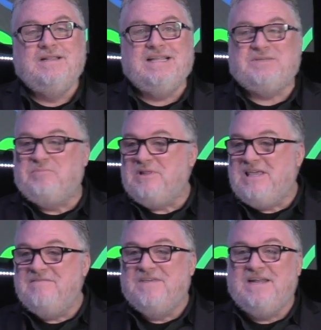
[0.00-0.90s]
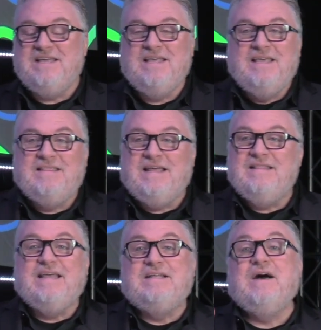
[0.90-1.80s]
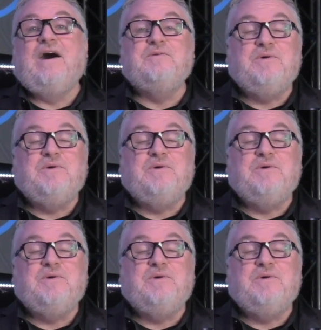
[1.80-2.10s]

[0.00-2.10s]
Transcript: Let's believe that that God